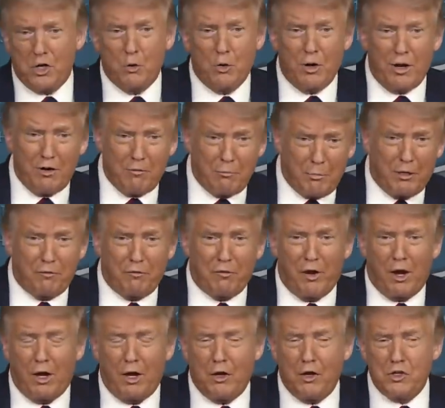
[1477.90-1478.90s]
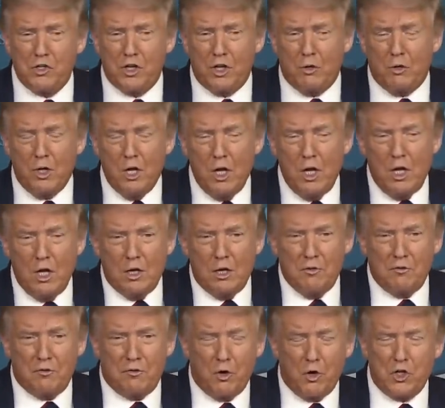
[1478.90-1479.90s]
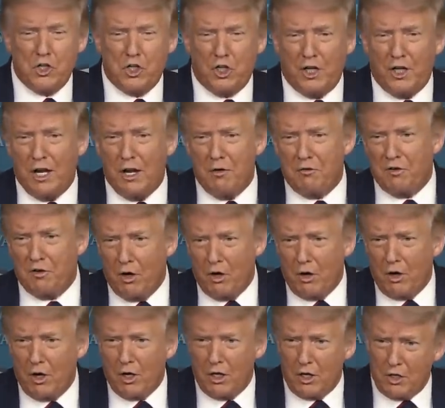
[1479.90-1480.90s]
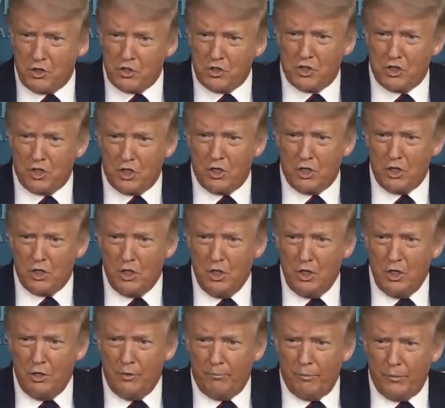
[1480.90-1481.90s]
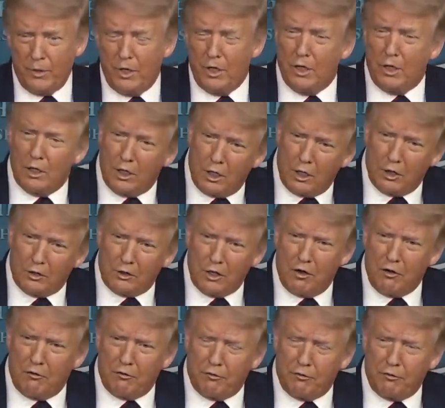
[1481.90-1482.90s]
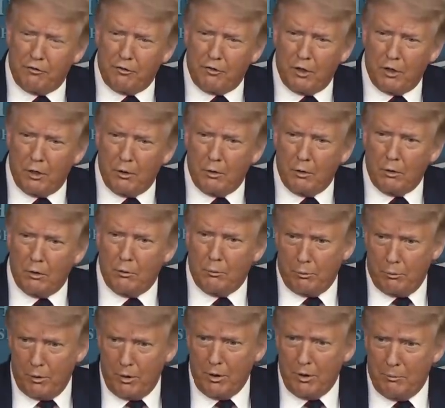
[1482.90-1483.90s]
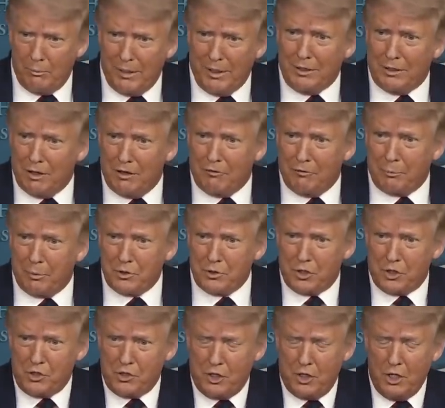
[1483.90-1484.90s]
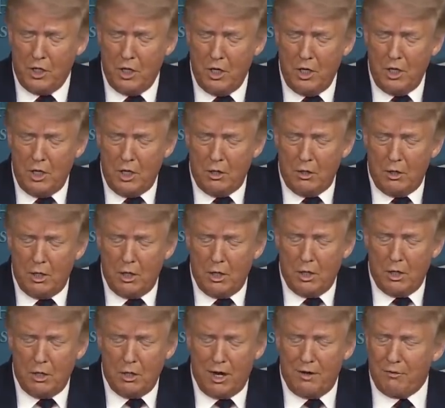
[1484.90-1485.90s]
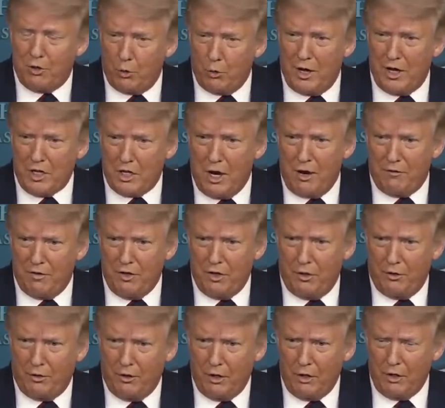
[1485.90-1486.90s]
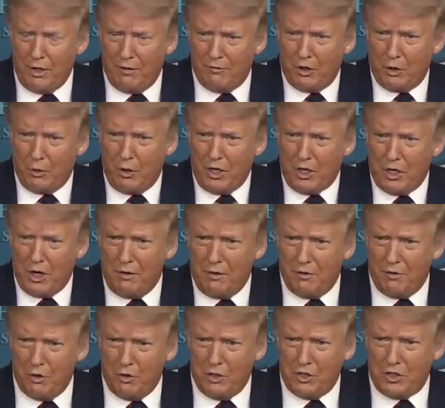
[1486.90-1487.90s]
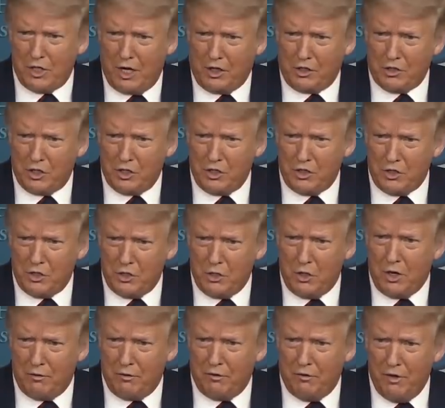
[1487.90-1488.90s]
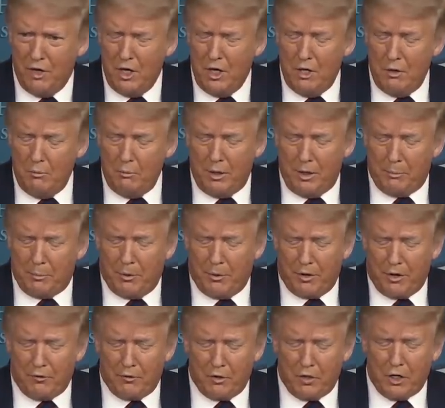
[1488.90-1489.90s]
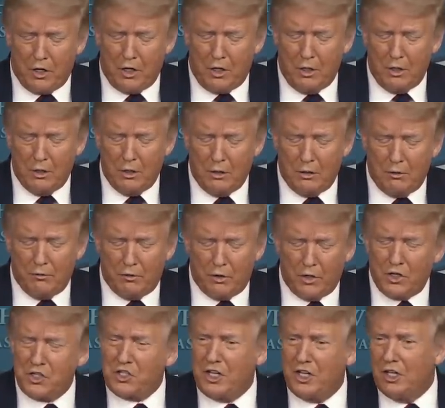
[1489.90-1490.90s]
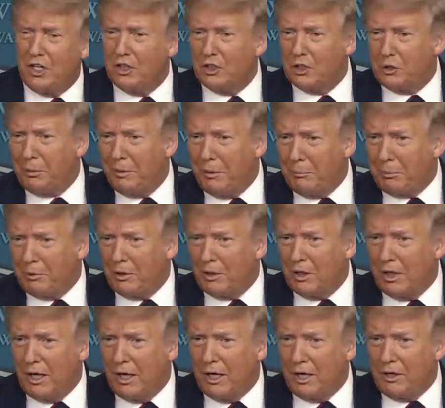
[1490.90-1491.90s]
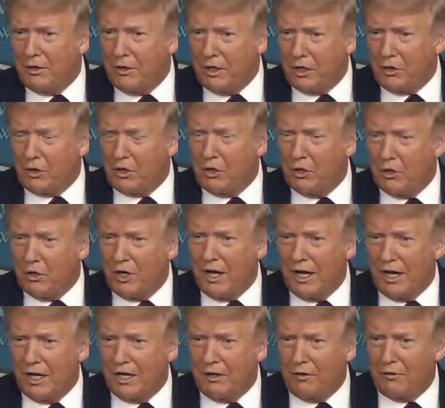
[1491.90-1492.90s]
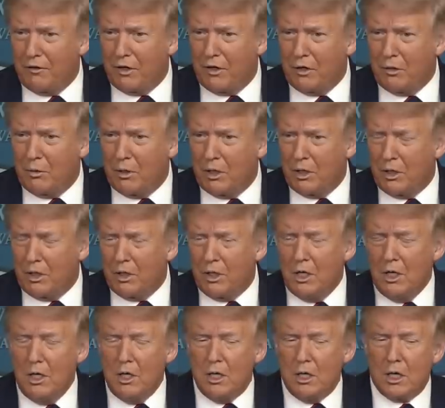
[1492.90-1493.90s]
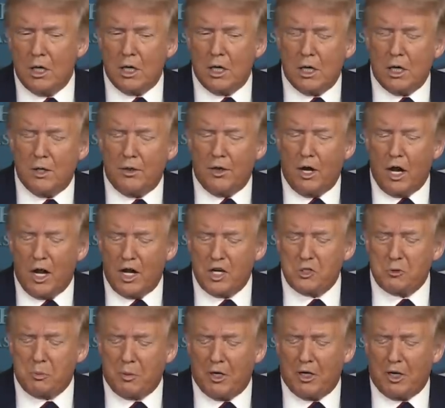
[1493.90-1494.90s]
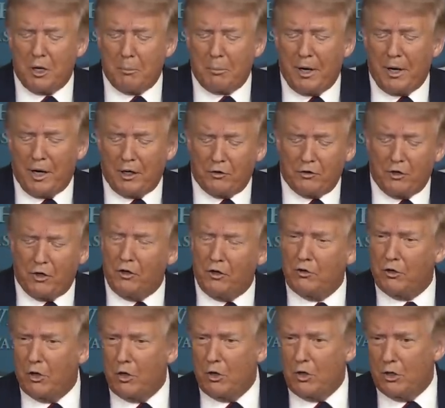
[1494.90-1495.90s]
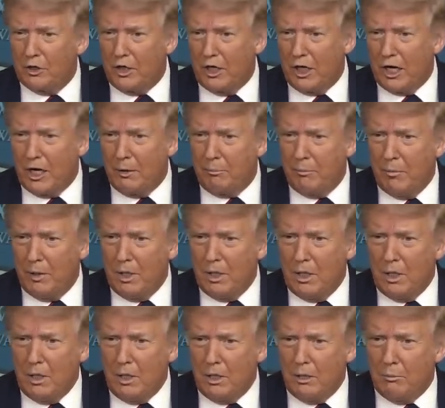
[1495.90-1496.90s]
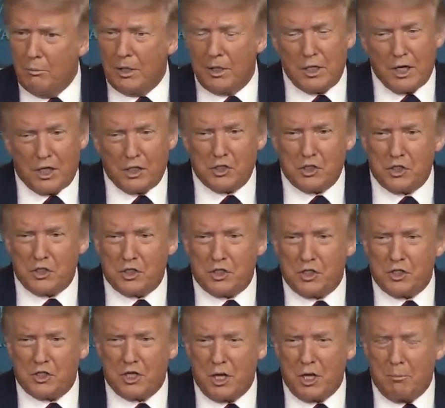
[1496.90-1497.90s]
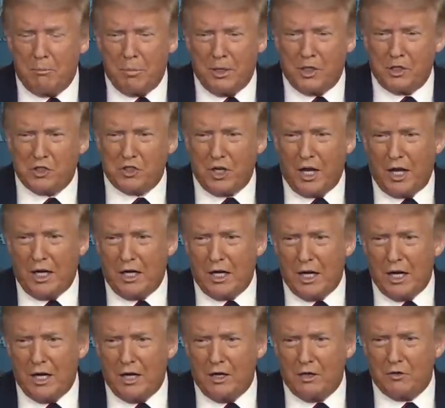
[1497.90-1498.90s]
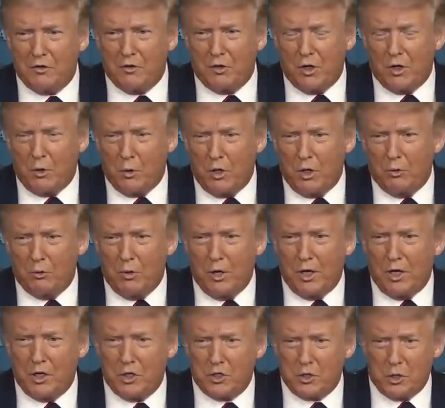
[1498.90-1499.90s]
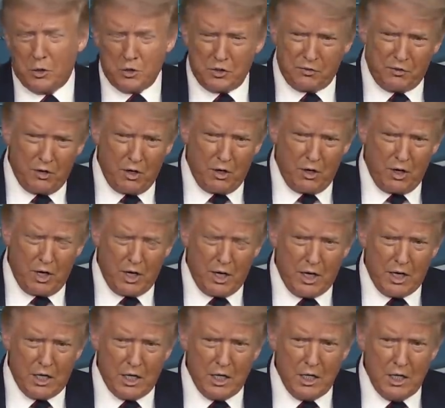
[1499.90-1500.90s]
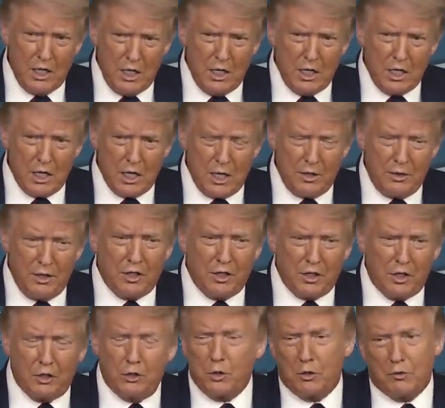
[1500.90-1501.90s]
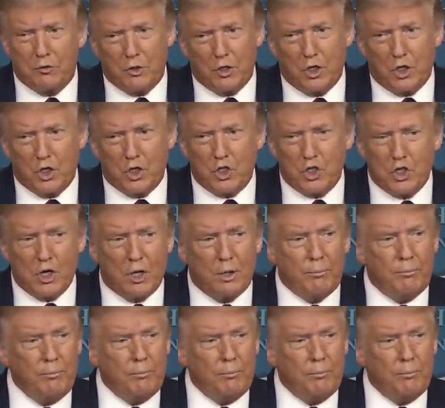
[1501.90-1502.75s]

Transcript: and we have big fires, and unfortunately now Florida is. Uh, in a little tough uh, or in a big tough position. Uh, you have a great governor there. You have a great governor in Texas. You have people that are very, very skilled people, and I think they're going to handle it very well. Uh, their hospital capacities are holding up, but Texas is a big state and it's very well run, and so is Florida. And I think they'll do a very good job.